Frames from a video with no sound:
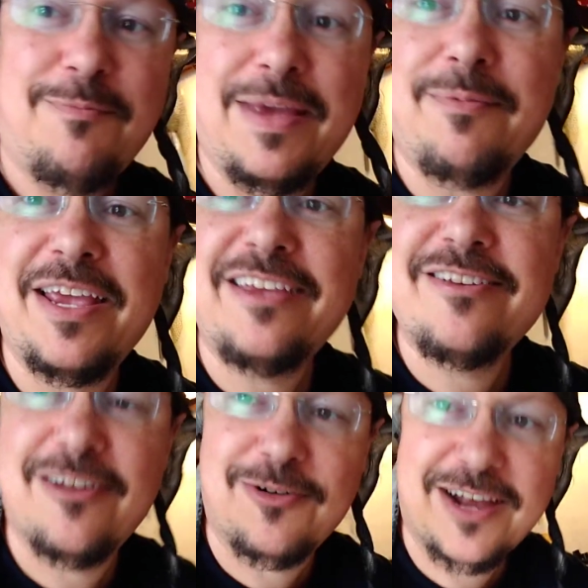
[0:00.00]
Maybe, you
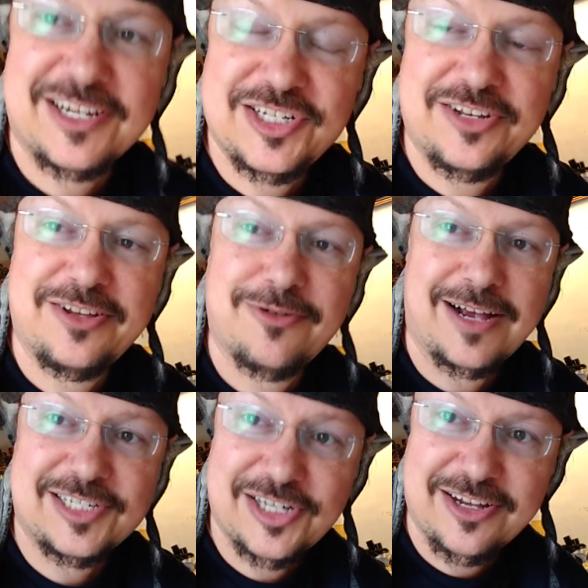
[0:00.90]
know what I should do?
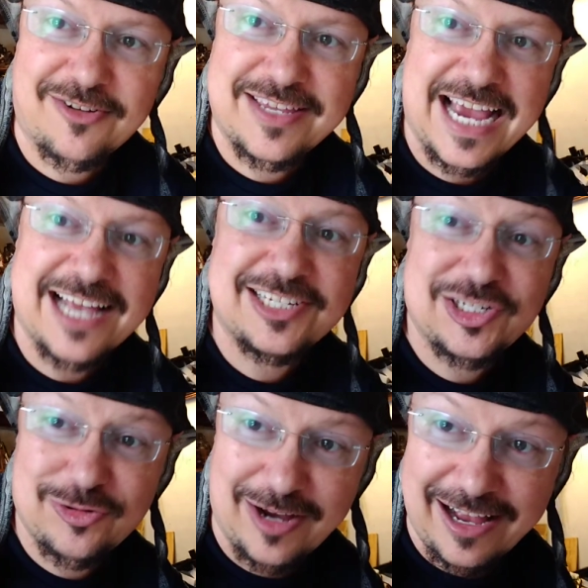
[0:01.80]
I should go
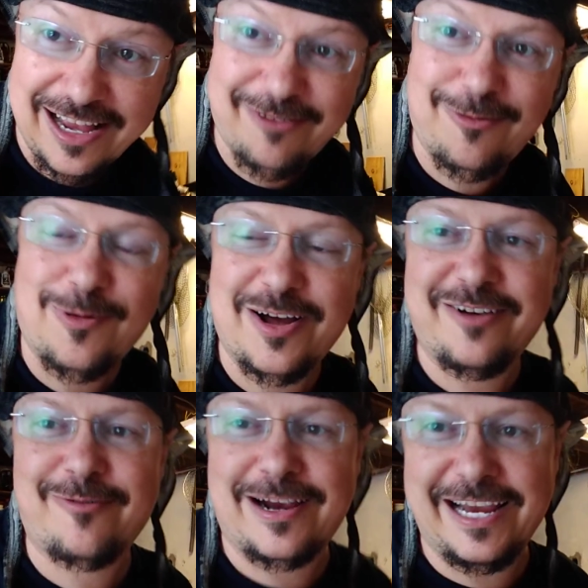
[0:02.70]
test drive
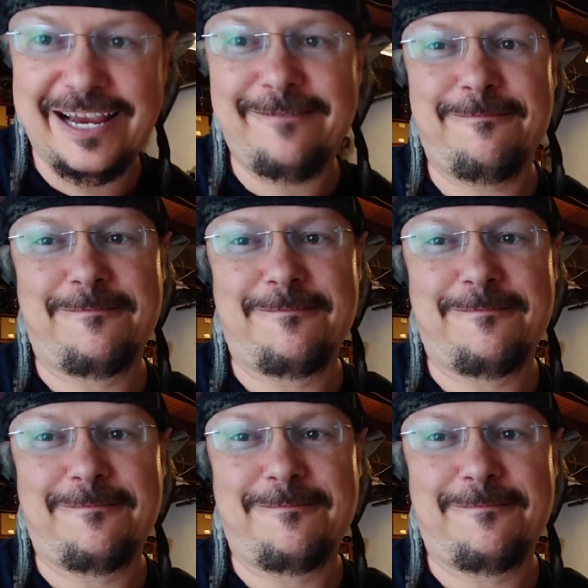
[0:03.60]
one, right?